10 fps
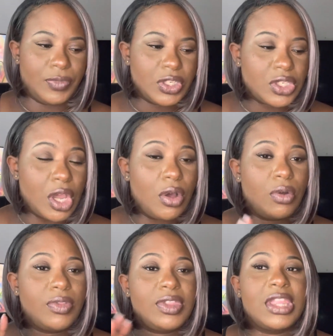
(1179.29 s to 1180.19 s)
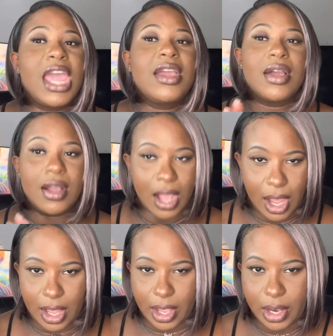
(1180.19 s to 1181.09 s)
So thank
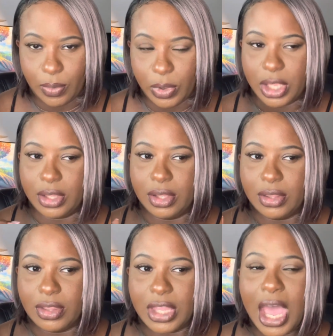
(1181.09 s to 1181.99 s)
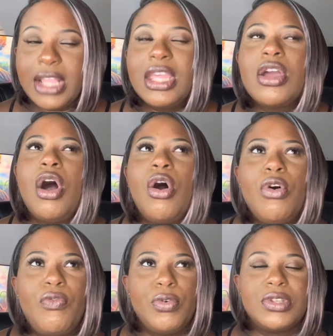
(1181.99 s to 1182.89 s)
God with that. I think
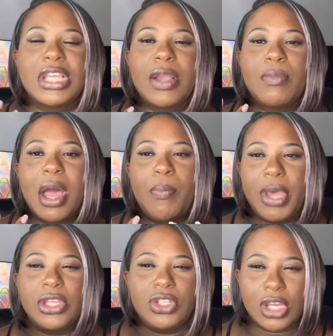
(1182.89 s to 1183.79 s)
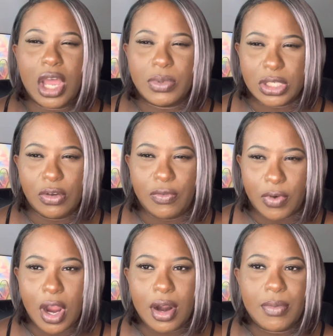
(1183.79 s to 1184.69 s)
Whole Foods is like my best job so
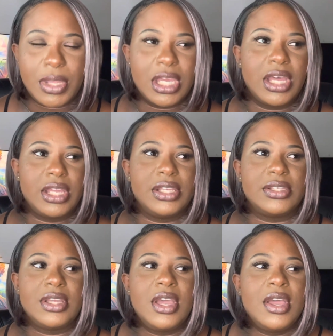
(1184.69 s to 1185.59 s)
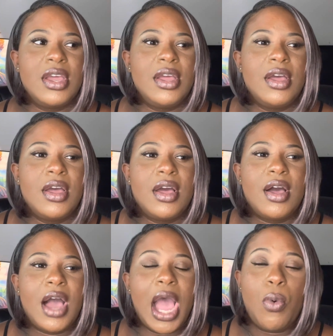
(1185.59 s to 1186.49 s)
far, because
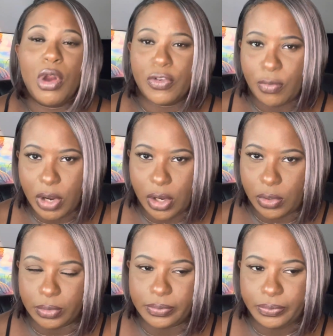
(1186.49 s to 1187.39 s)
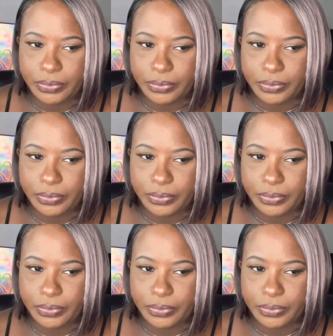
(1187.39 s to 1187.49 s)
I worked from home.